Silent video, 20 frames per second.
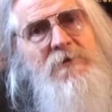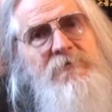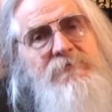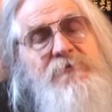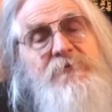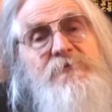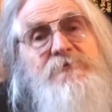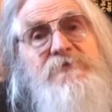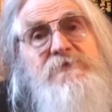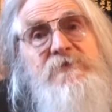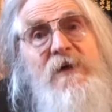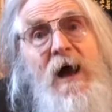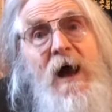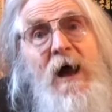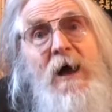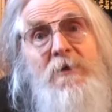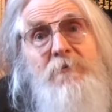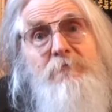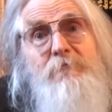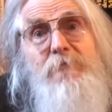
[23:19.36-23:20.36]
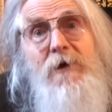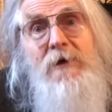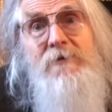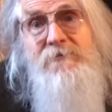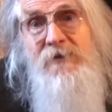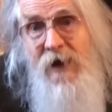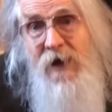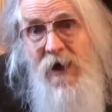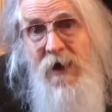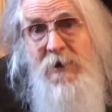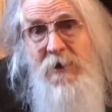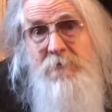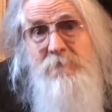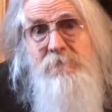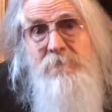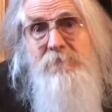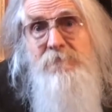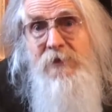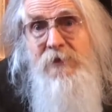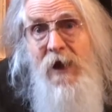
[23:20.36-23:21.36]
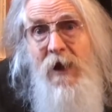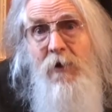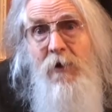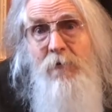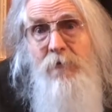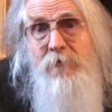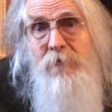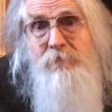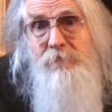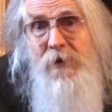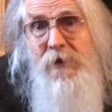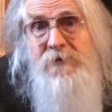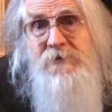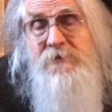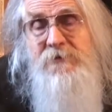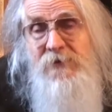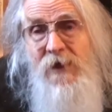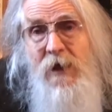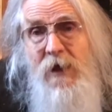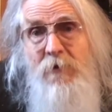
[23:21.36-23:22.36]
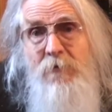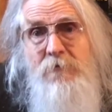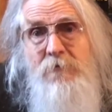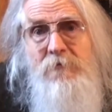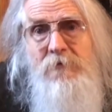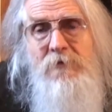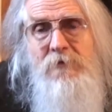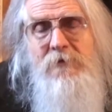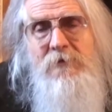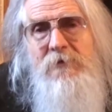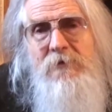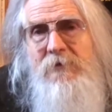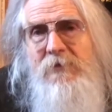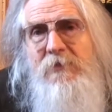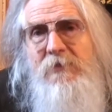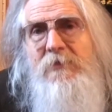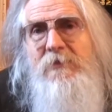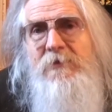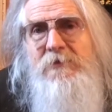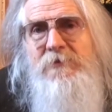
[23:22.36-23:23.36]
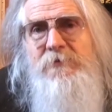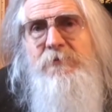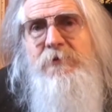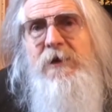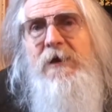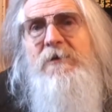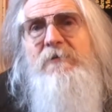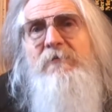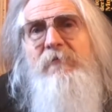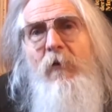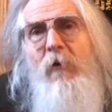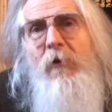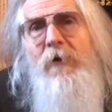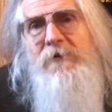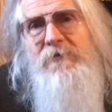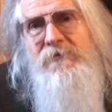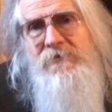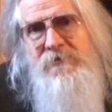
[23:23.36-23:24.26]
if you start by time now, better now, you can avoid